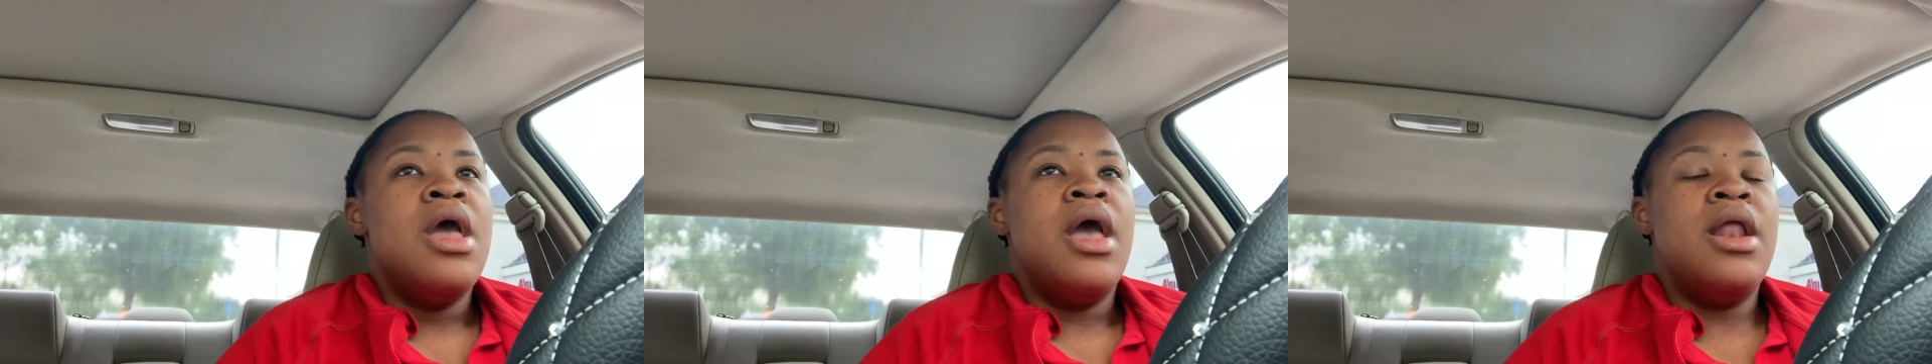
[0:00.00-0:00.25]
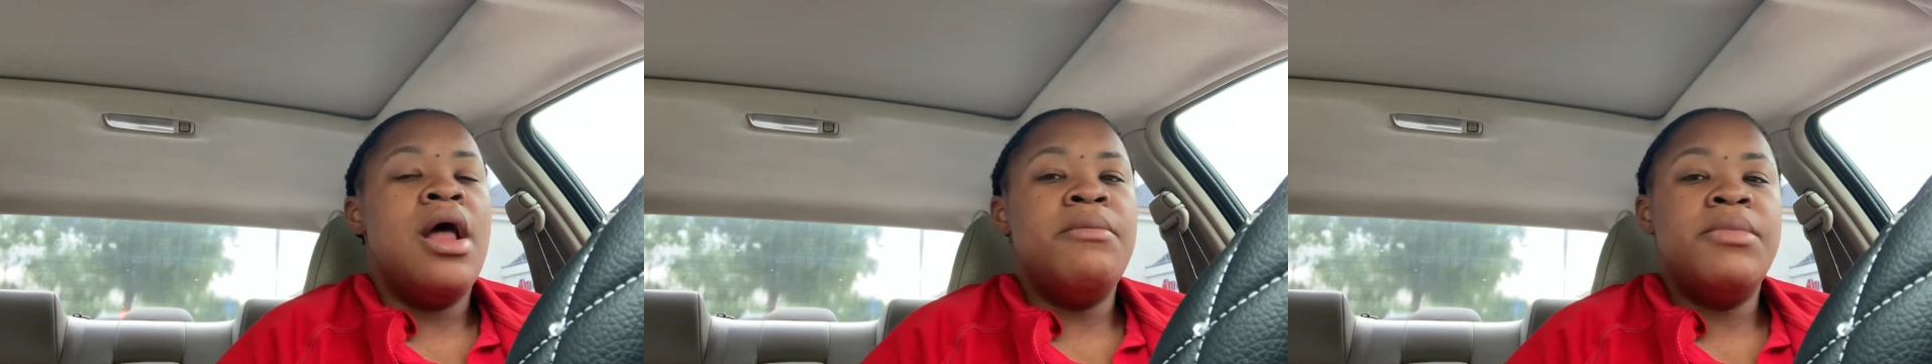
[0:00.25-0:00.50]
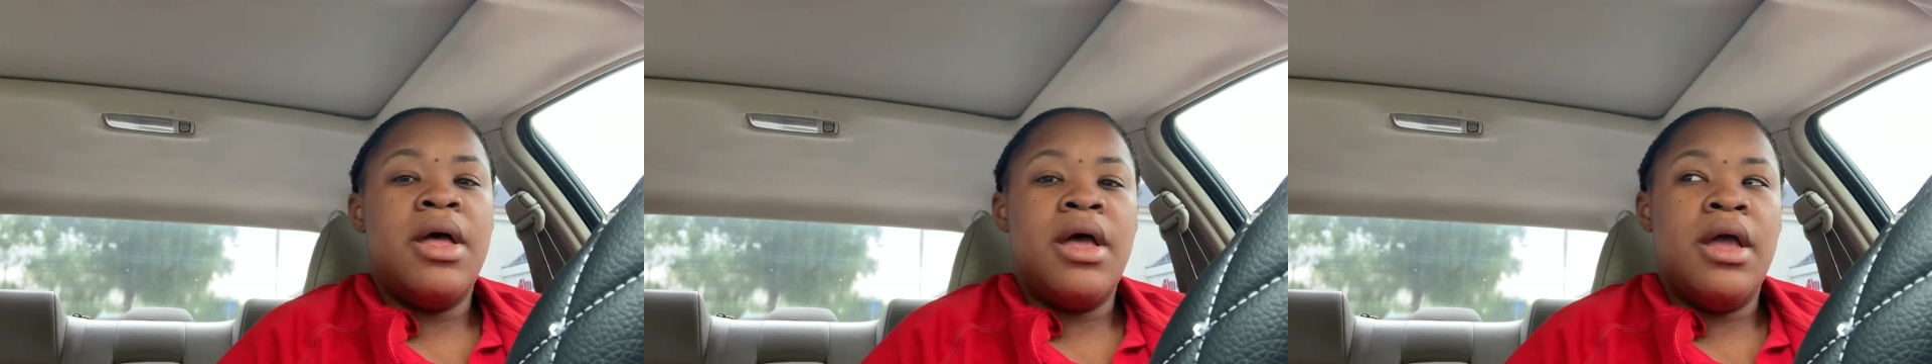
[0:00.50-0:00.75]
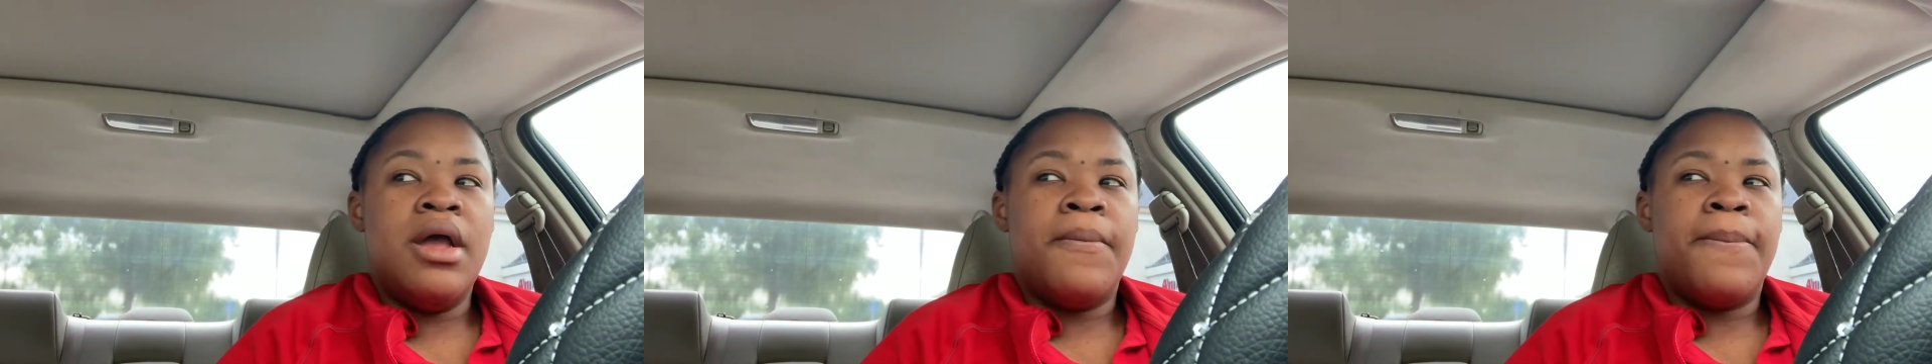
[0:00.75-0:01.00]
And I'm
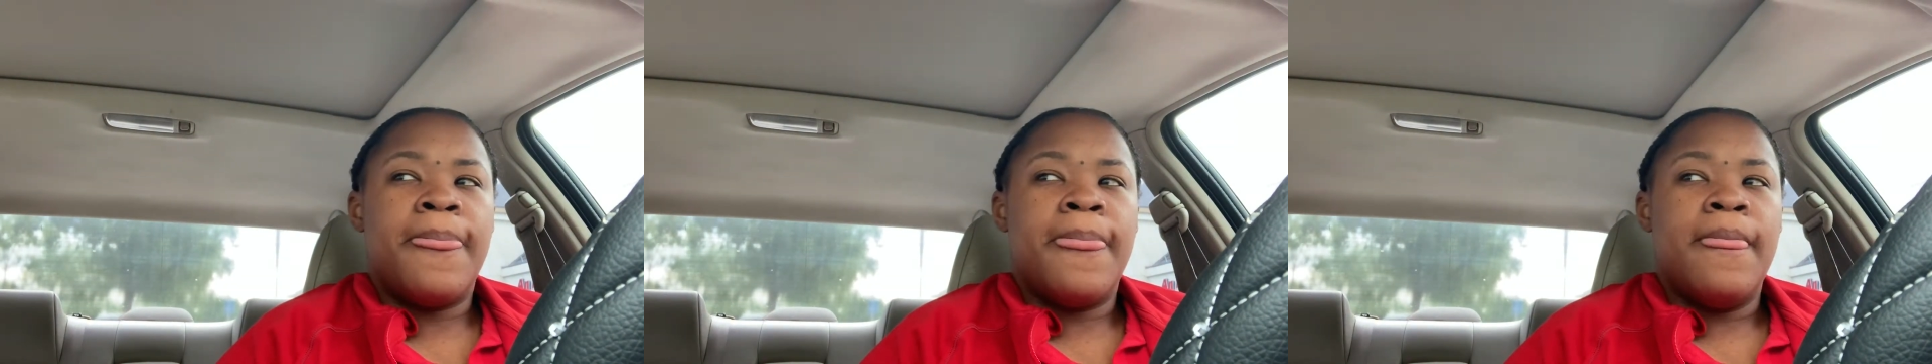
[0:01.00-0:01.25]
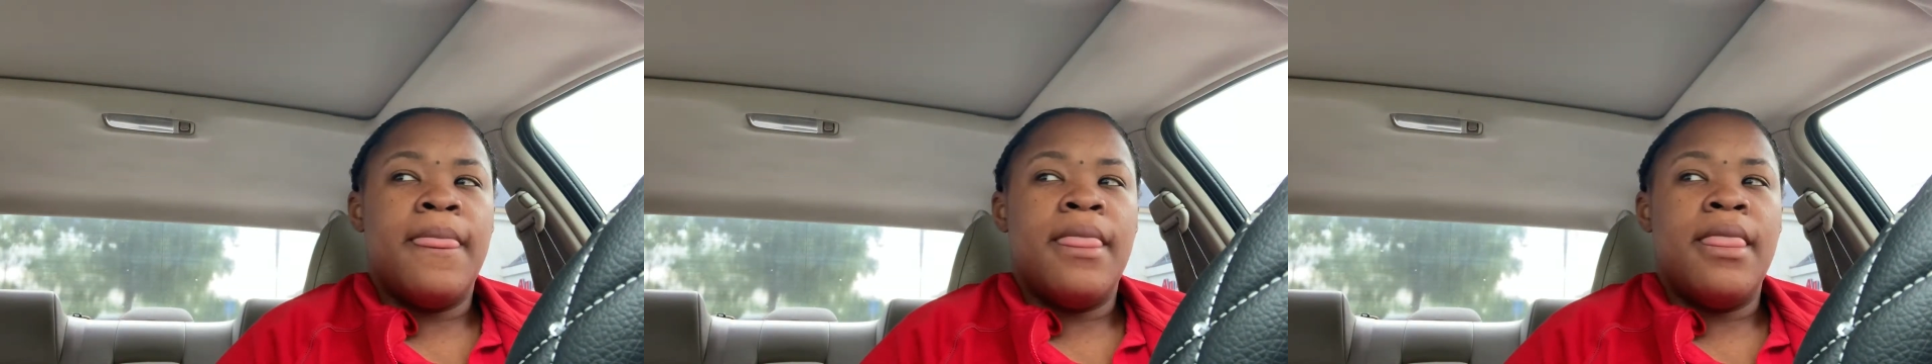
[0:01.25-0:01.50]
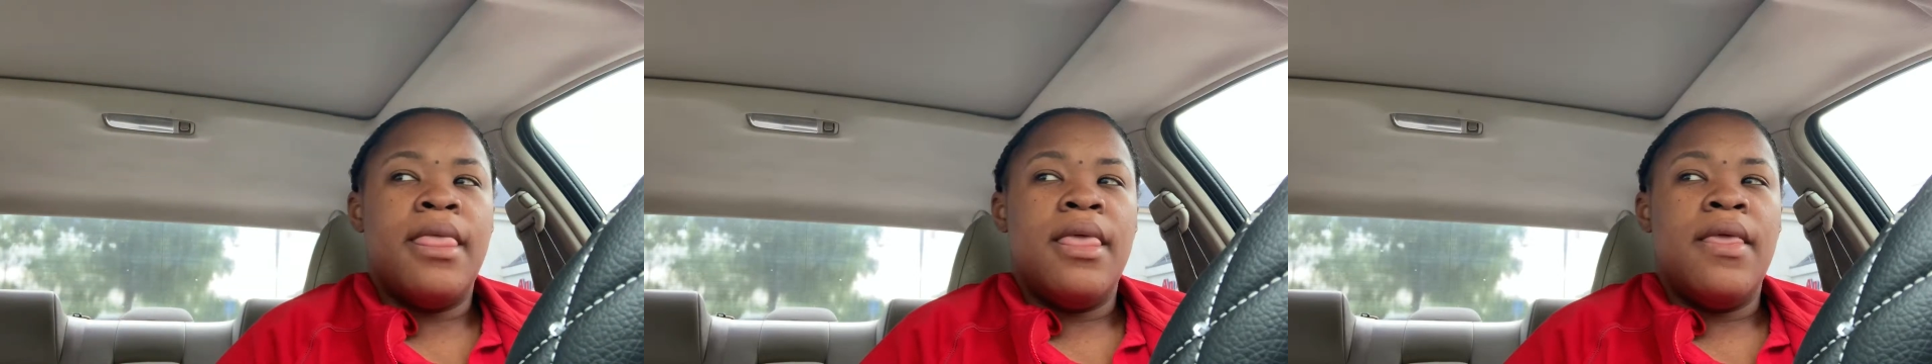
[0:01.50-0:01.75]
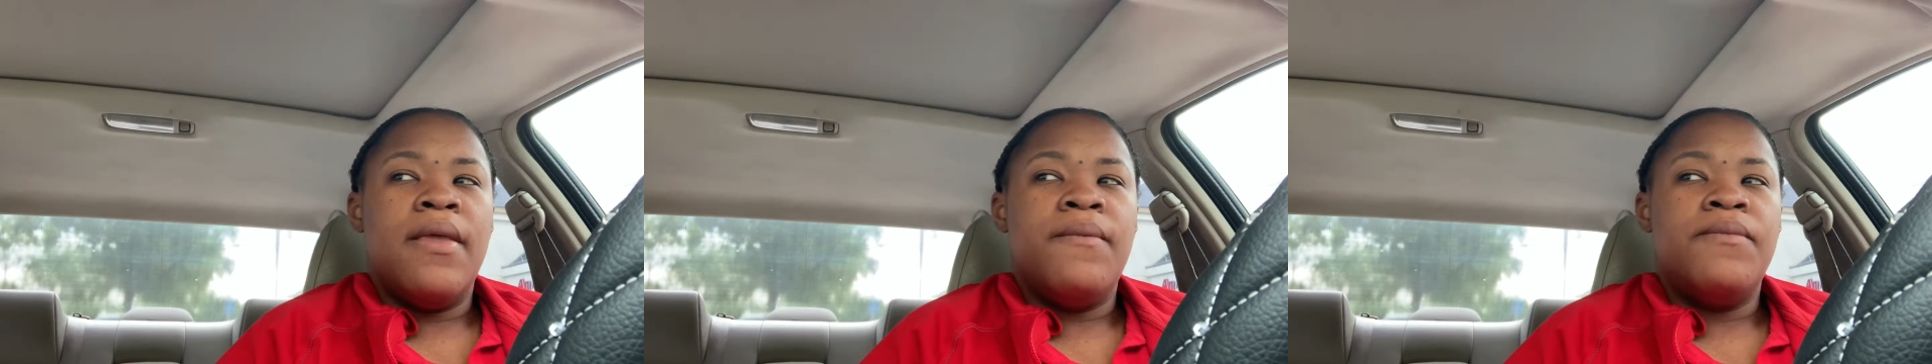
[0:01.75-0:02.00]
like,
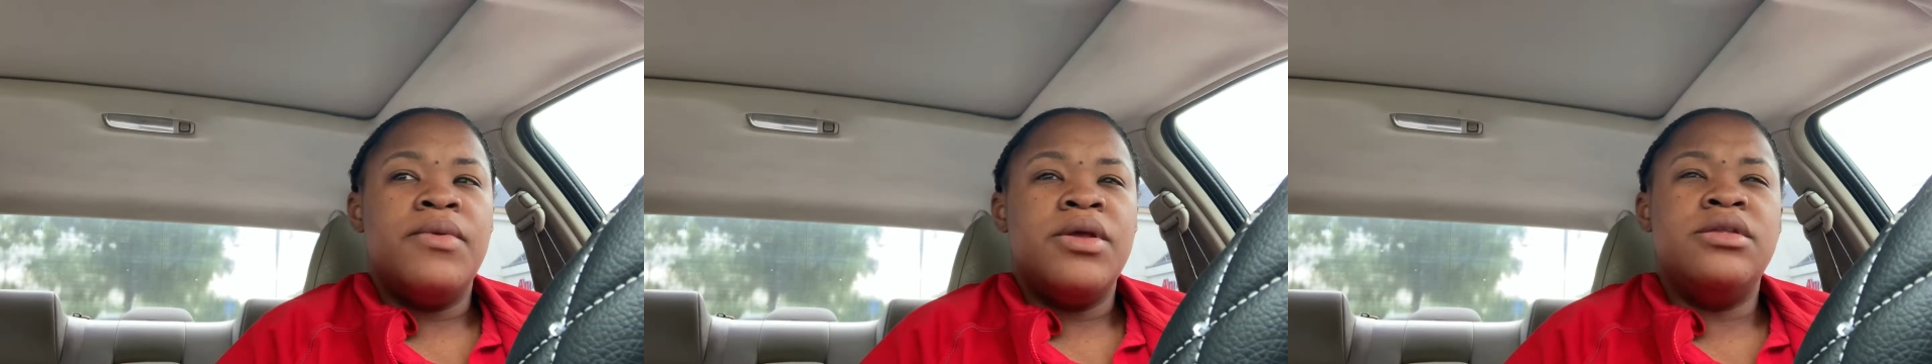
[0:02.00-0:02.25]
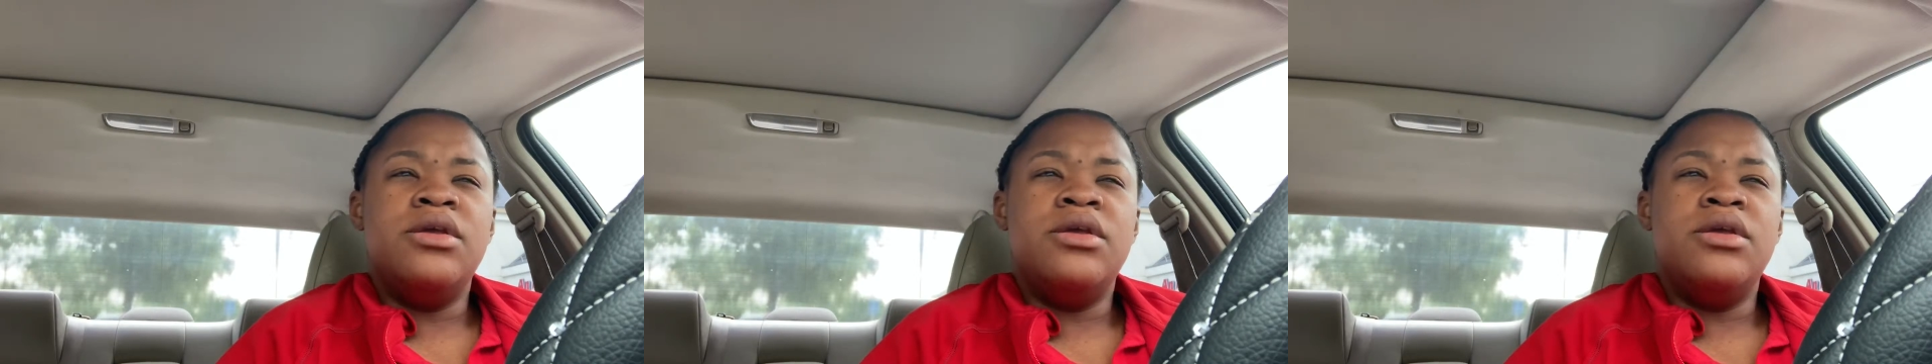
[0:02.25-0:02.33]
is